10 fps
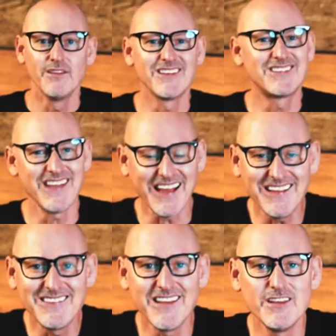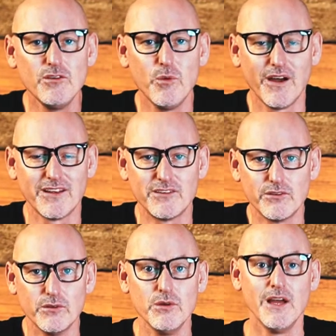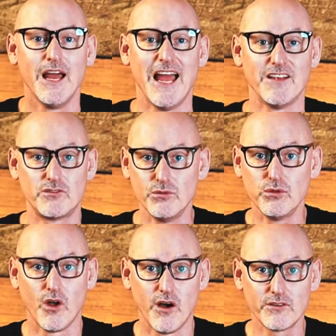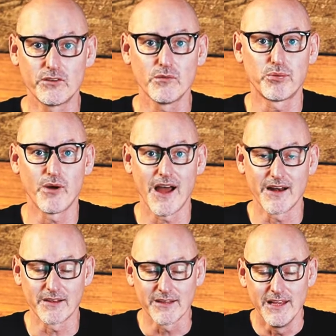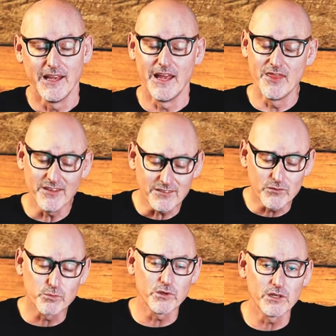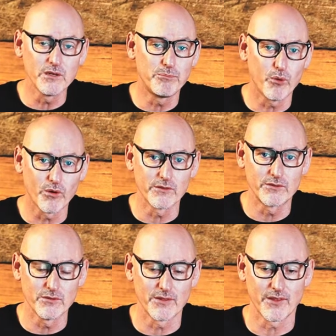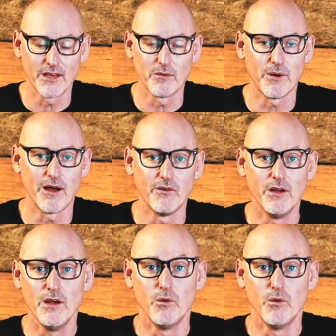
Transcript: The second thing you wanna do as you launch your product, and this is really important too to think about,